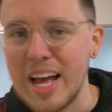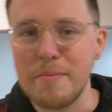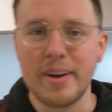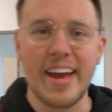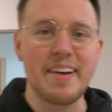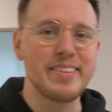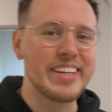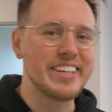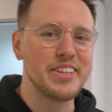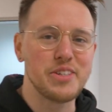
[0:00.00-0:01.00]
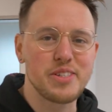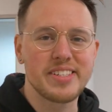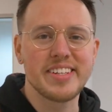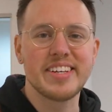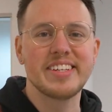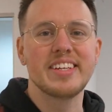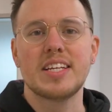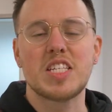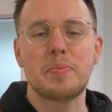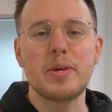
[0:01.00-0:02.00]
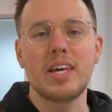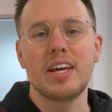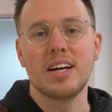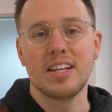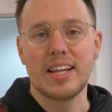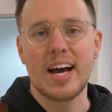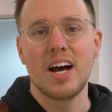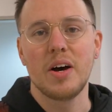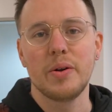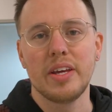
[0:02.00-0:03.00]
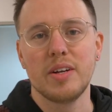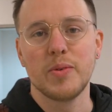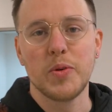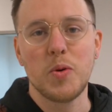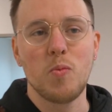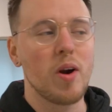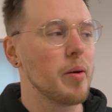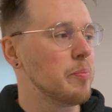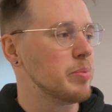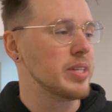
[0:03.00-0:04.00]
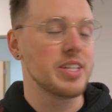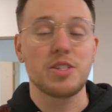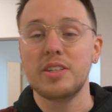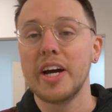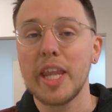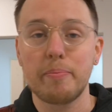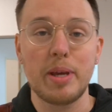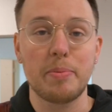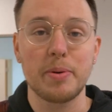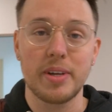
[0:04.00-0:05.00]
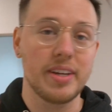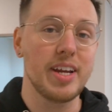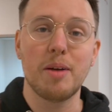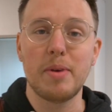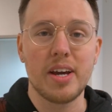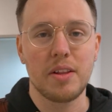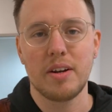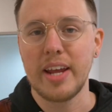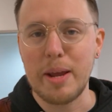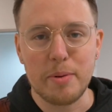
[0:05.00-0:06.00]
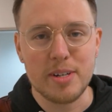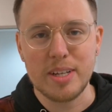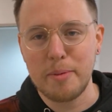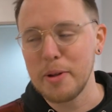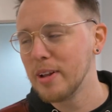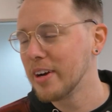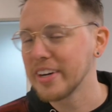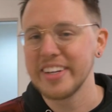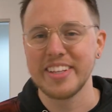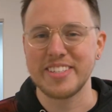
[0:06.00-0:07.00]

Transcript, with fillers: I'm gonna have to get used to speaking aloud in a room where potentially other people can hear me, other neighbors. I'm no longer in the